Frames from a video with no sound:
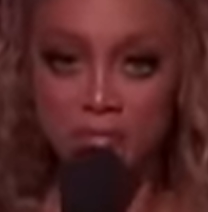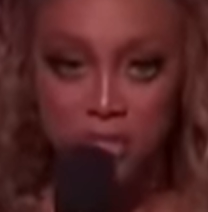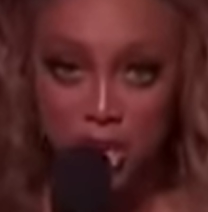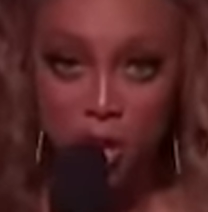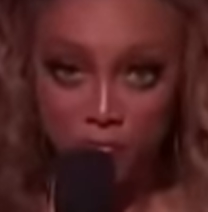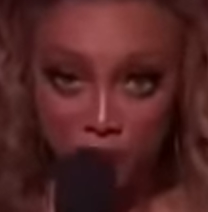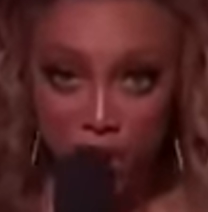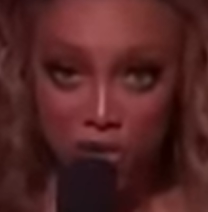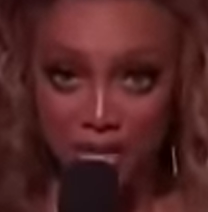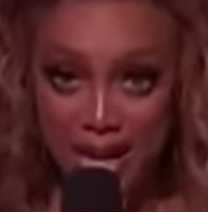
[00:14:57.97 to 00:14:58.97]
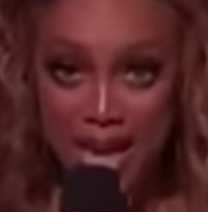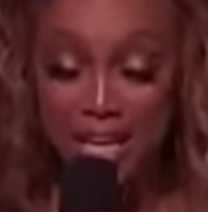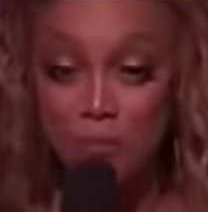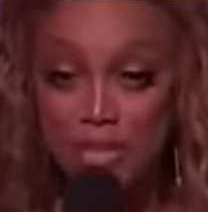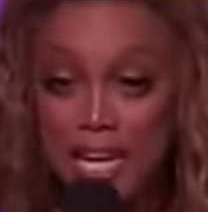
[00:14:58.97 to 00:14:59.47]
And if you don't vote, you can't
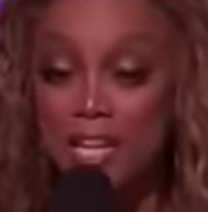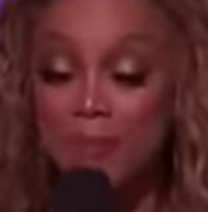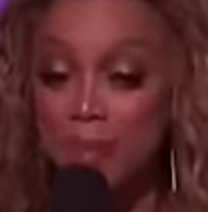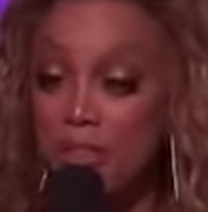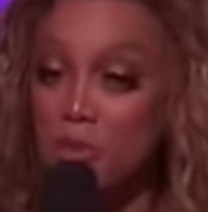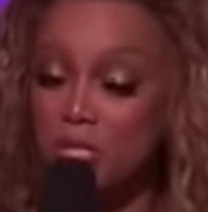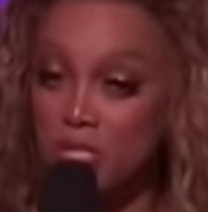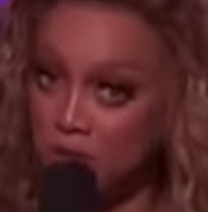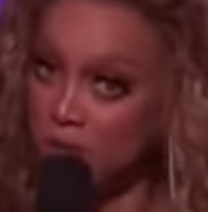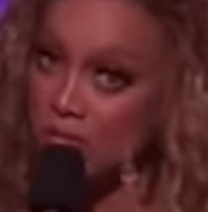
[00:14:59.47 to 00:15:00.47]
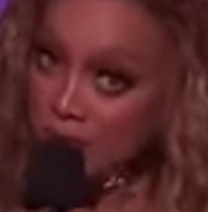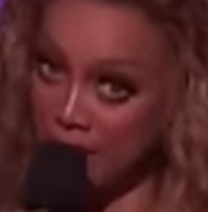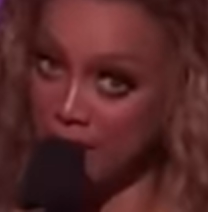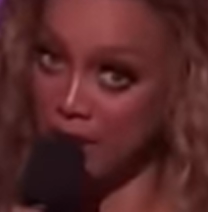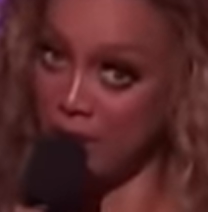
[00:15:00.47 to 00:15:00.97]
complain about the results
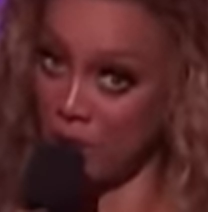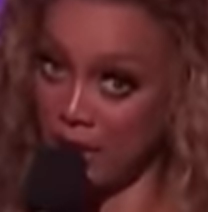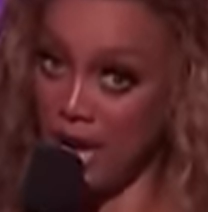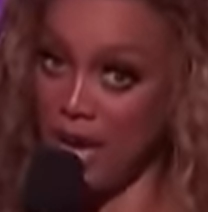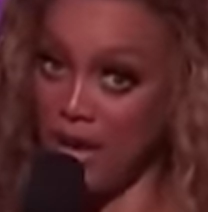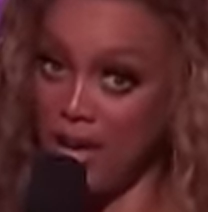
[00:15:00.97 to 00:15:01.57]
later, okay?